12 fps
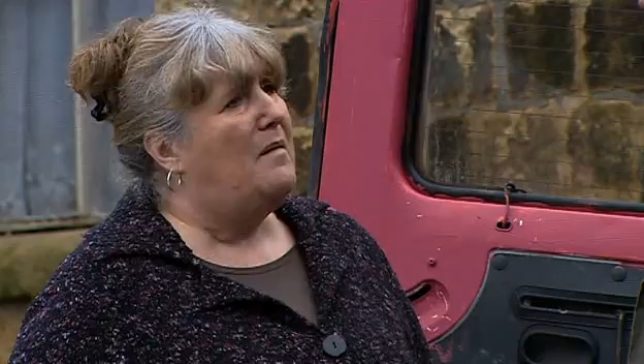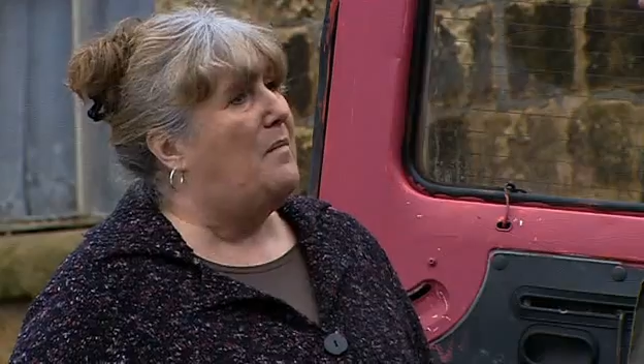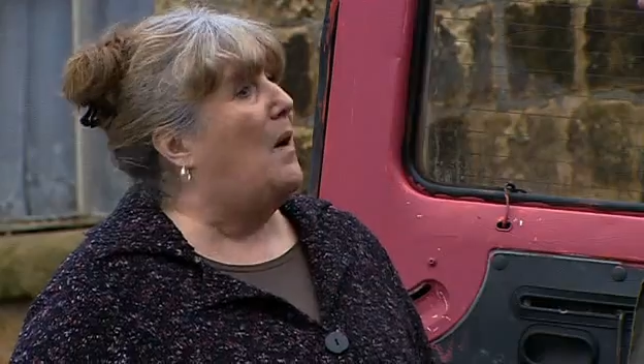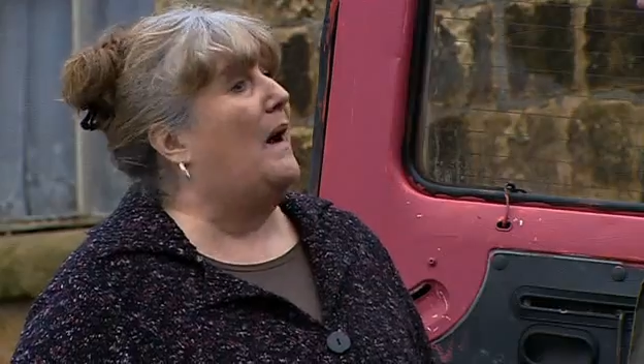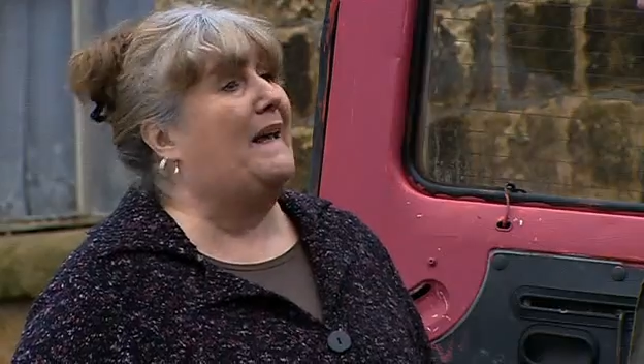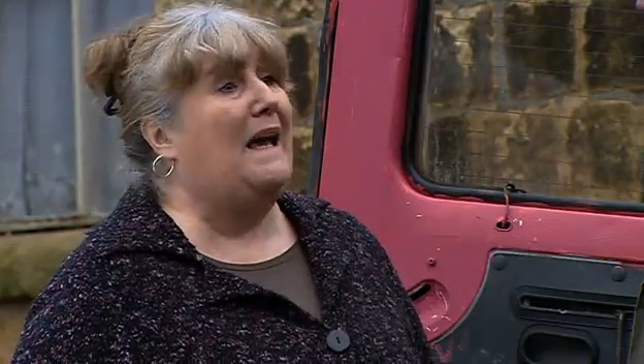
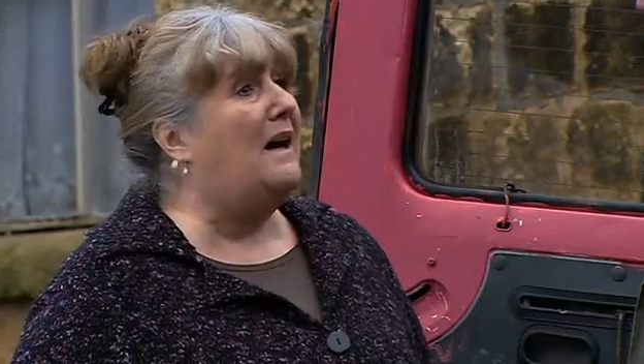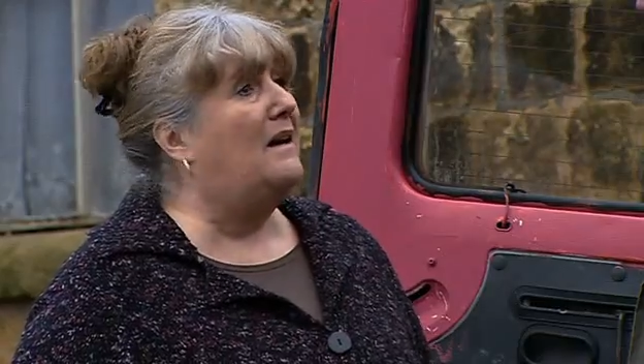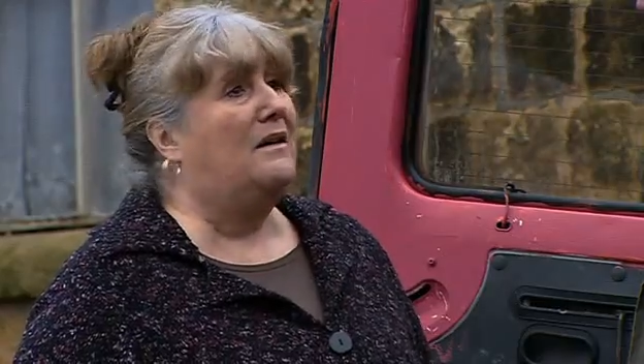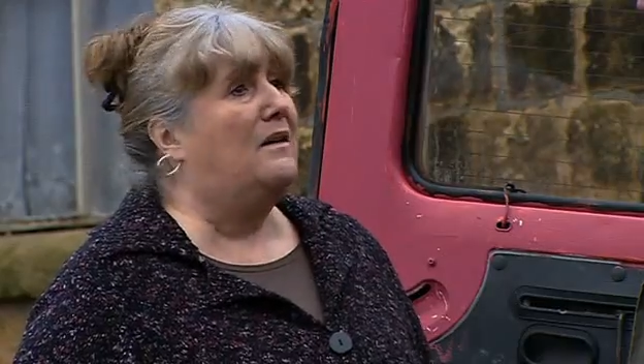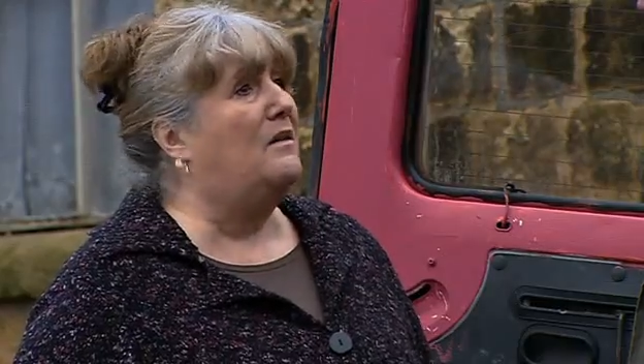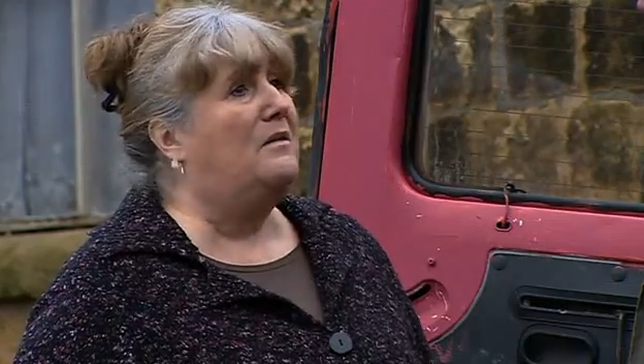But I
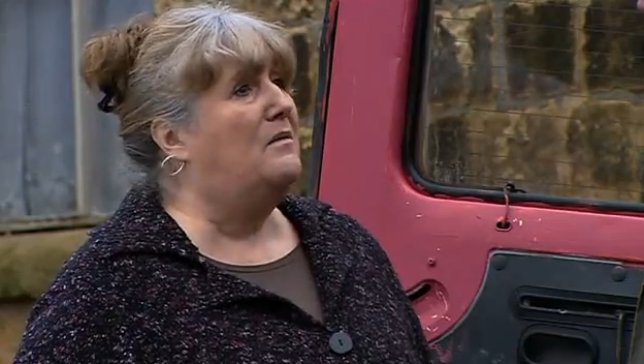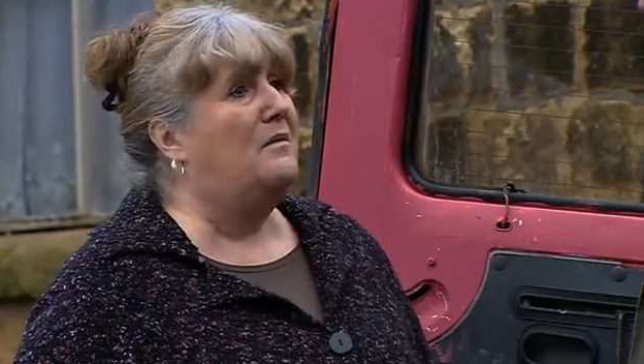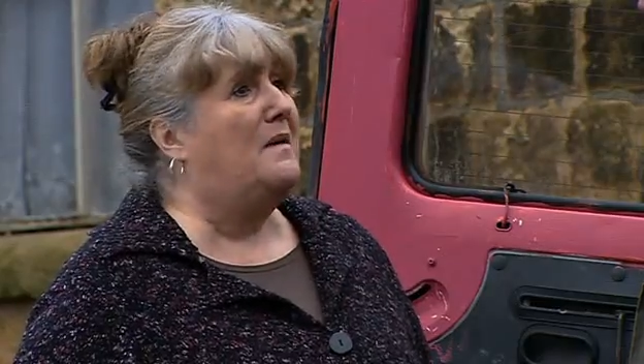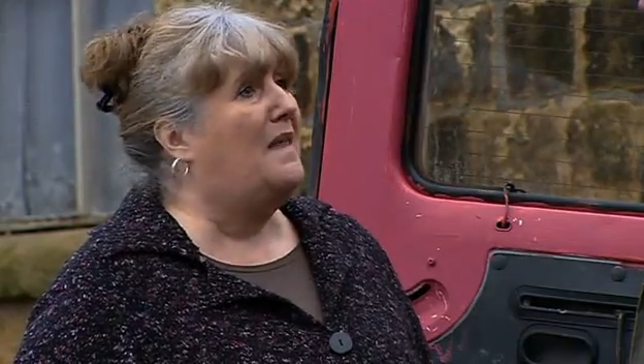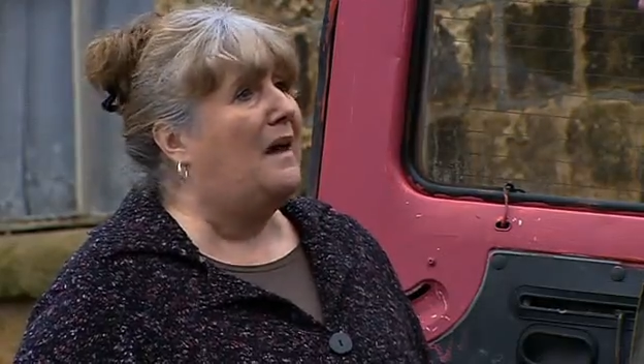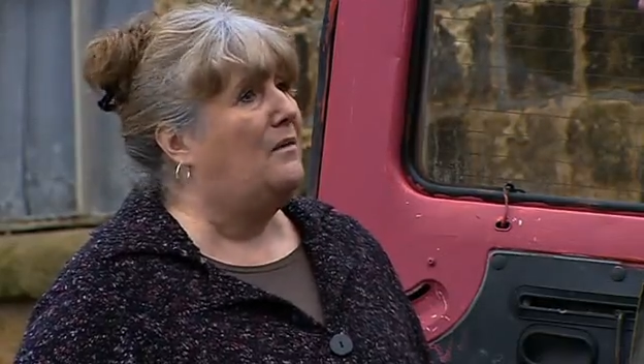can't go
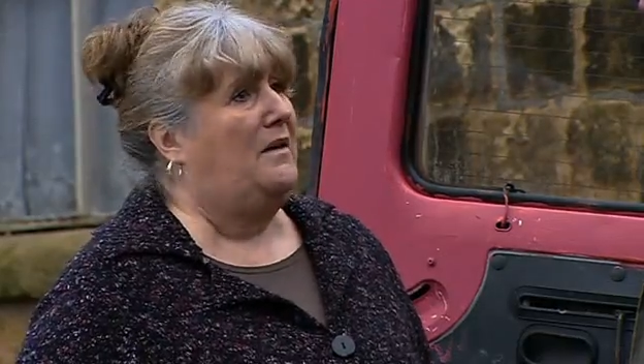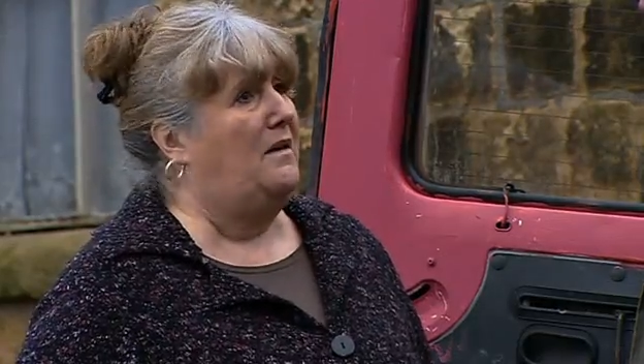without